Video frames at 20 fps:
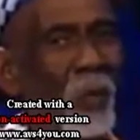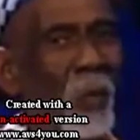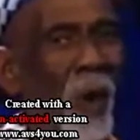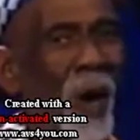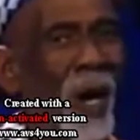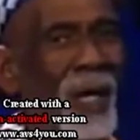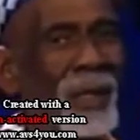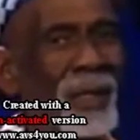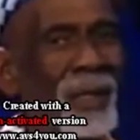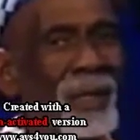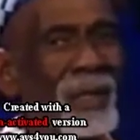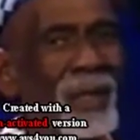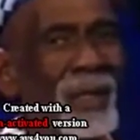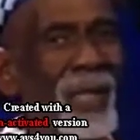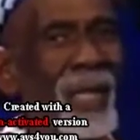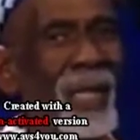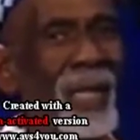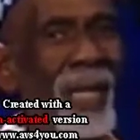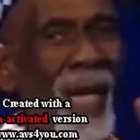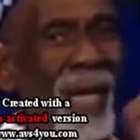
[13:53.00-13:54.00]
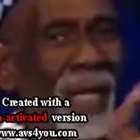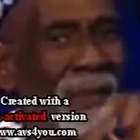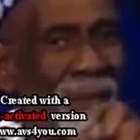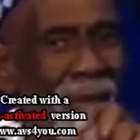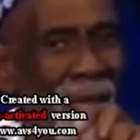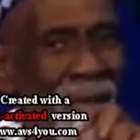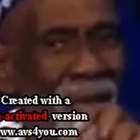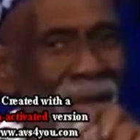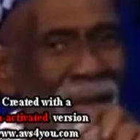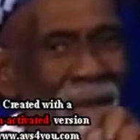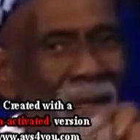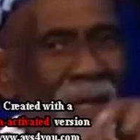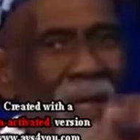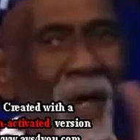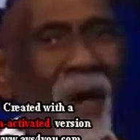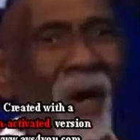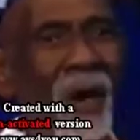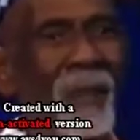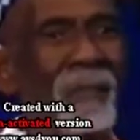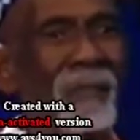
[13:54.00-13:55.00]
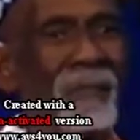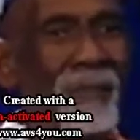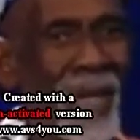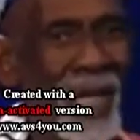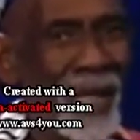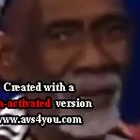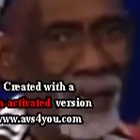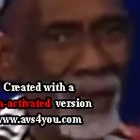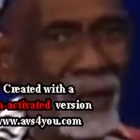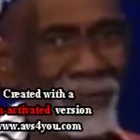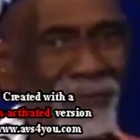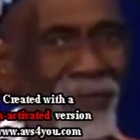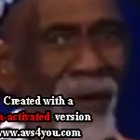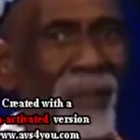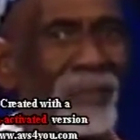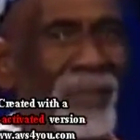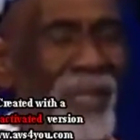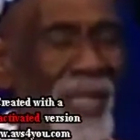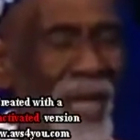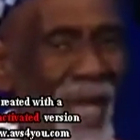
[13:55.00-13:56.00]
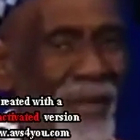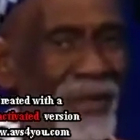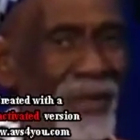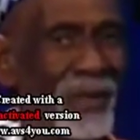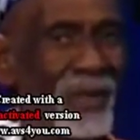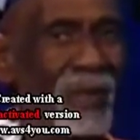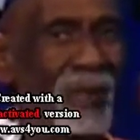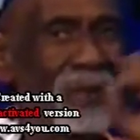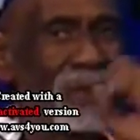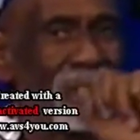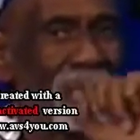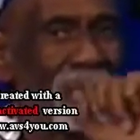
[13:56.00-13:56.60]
one element or mineral from the other.